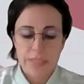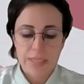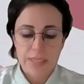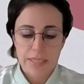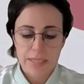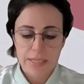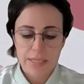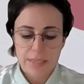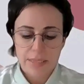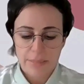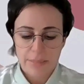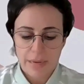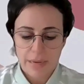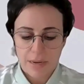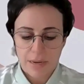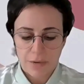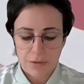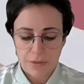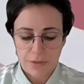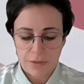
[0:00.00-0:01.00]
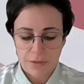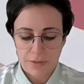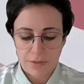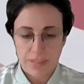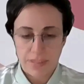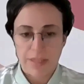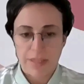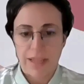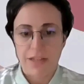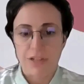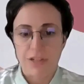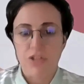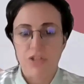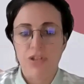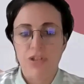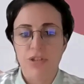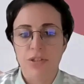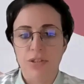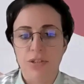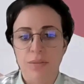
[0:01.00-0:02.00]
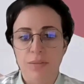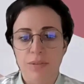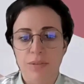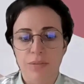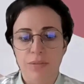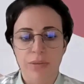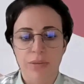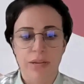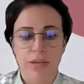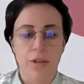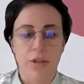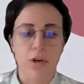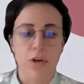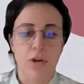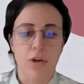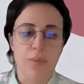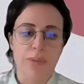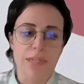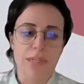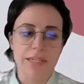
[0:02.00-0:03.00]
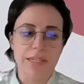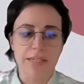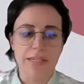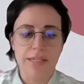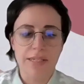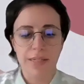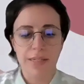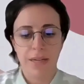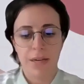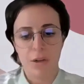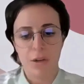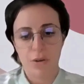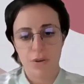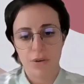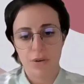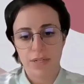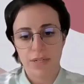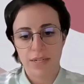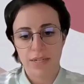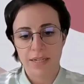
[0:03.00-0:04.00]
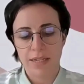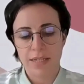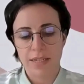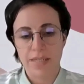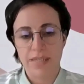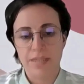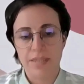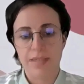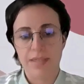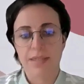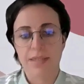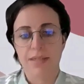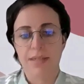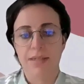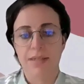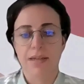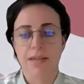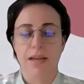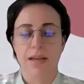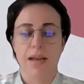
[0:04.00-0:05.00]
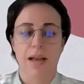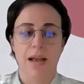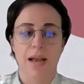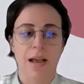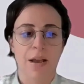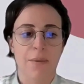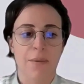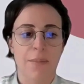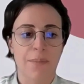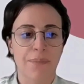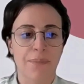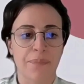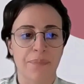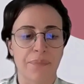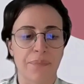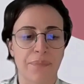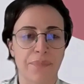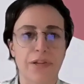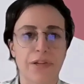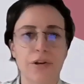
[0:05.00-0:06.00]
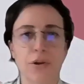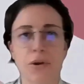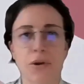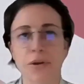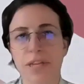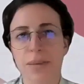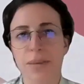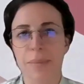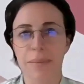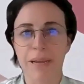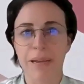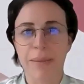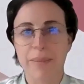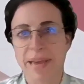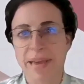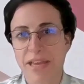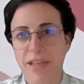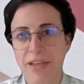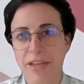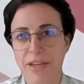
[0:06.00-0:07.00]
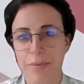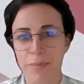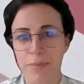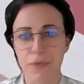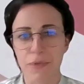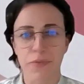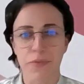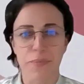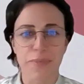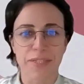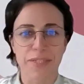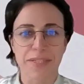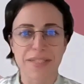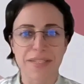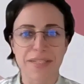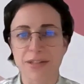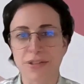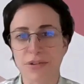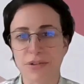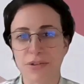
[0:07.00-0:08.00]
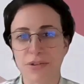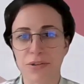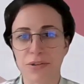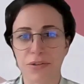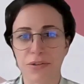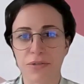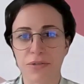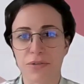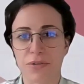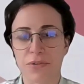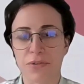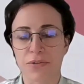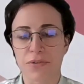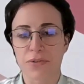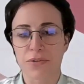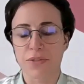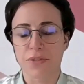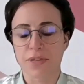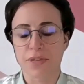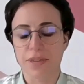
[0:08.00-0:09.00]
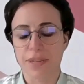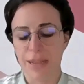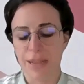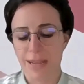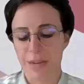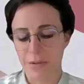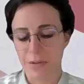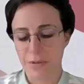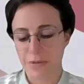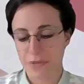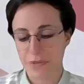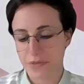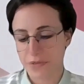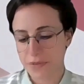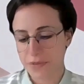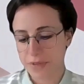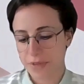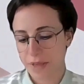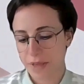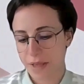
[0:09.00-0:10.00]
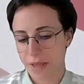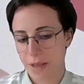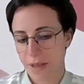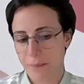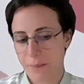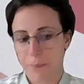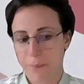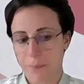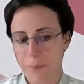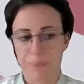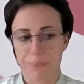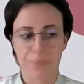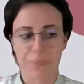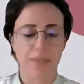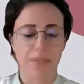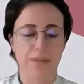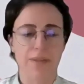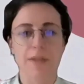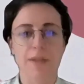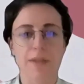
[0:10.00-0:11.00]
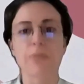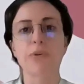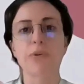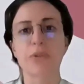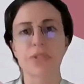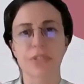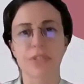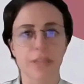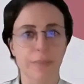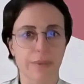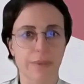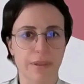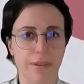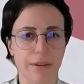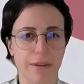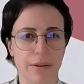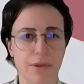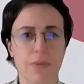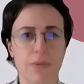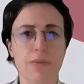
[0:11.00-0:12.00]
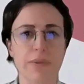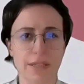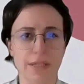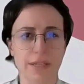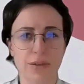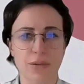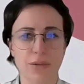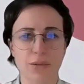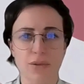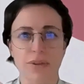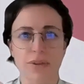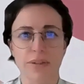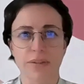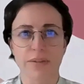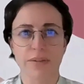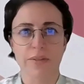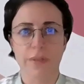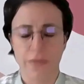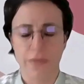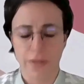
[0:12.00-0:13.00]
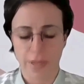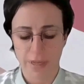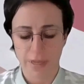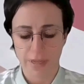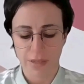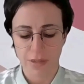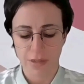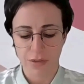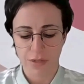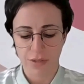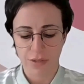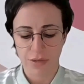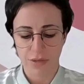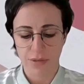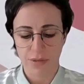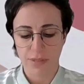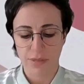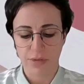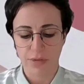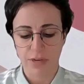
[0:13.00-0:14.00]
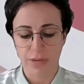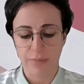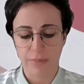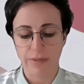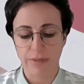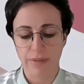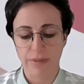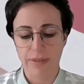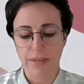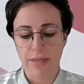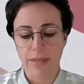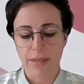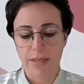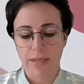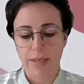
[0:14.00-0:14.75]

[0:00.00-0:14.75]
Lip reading: we discussed about the tension between globalist and localized, the not in my backyard movement and so on and so forth. So the kind of the proximity, as you, I think, as you described it,